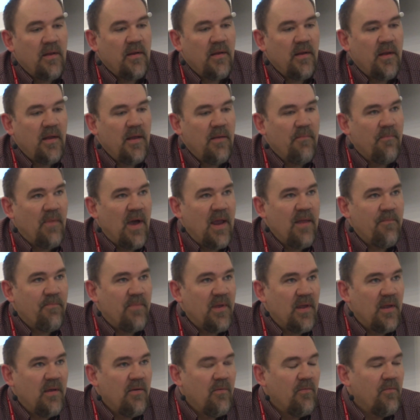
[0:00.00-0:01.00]
Well, it might
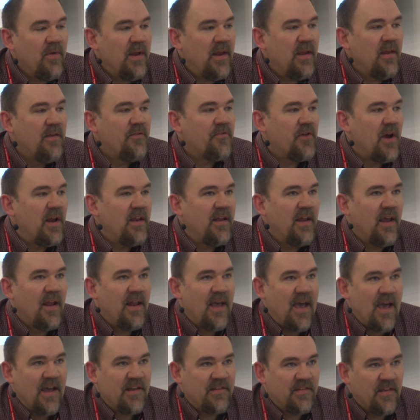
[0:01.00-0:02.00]
be. We tried to get
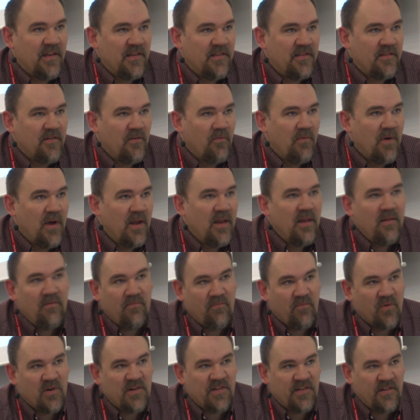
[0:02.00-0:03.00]
access to one, and
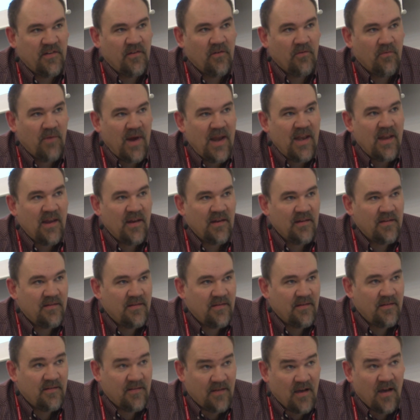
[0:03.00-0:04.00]
we're still waiting
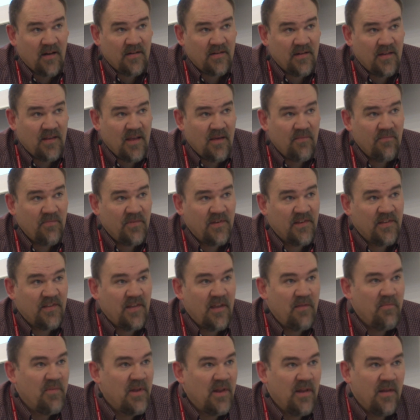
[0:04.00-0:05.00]
to talk to them, because
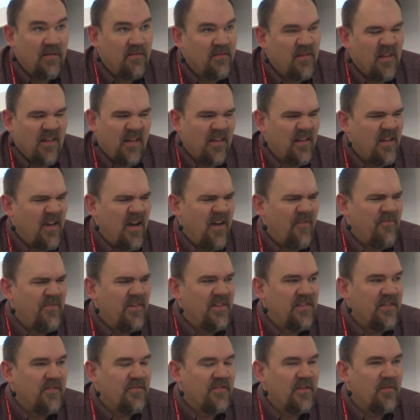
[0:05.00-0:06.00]
they've been at a
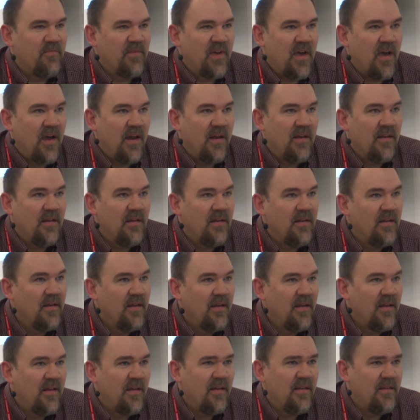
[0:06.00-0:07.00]
conference of some kind
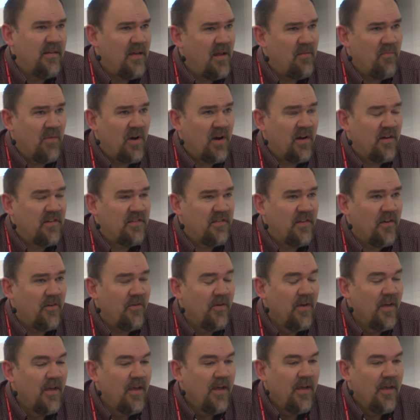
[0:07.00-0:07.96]
in Denmark. So,